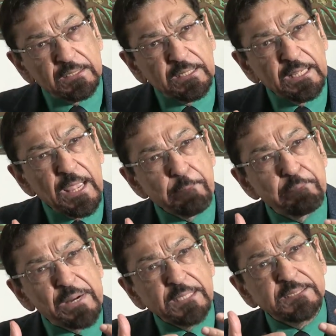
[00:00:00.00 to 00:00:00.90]
They
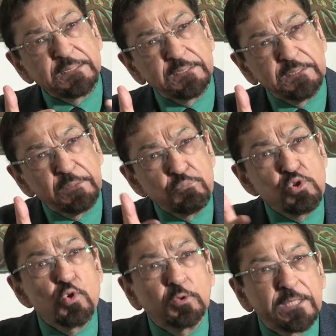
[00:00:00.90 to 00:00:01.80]
embraced the
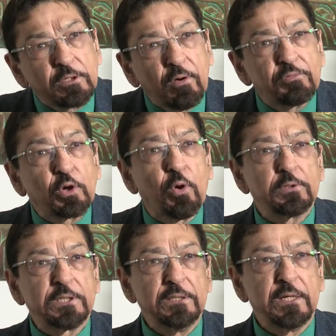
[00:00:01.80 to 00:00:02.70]
music of the
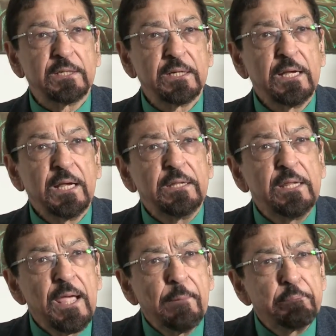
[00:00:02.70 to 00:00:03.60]
continent.
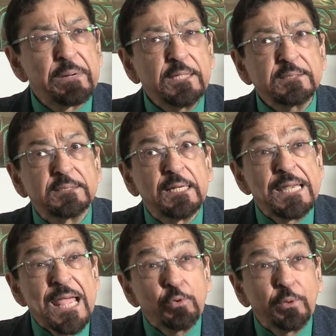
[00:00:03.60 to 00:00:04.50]
They embraced the
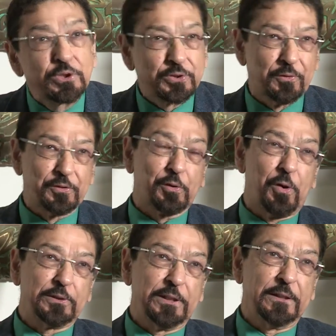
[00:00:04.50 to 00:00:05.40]
languages of the
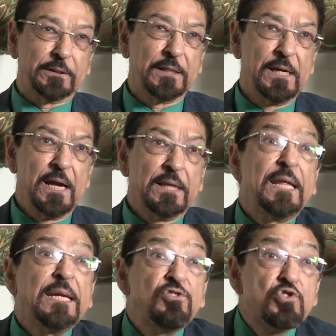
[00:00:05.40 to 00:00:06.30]
continent.
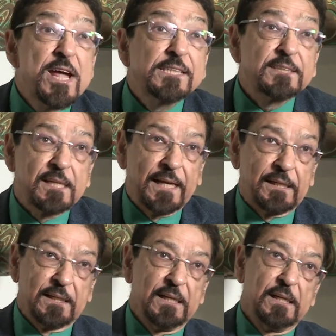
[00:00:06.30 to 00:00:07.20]
They dressed like
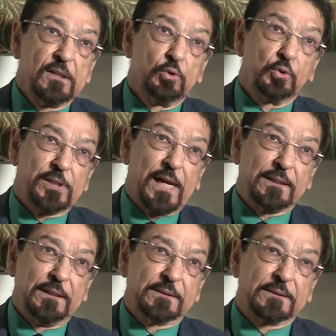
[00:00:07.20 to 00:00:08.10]

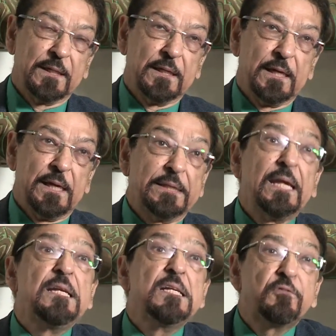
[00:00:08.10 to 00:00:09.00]
Gujaratis.
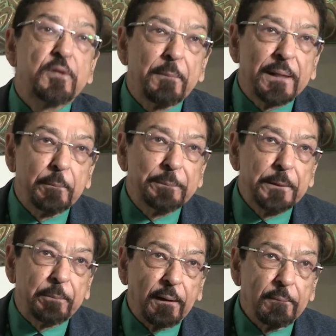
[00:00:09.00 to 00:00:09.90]
They lived among the
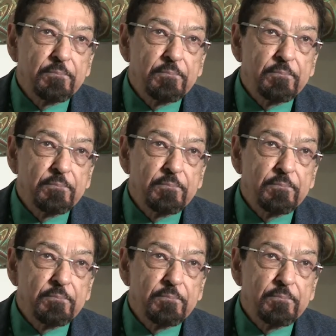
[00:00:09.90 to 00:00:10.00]
people.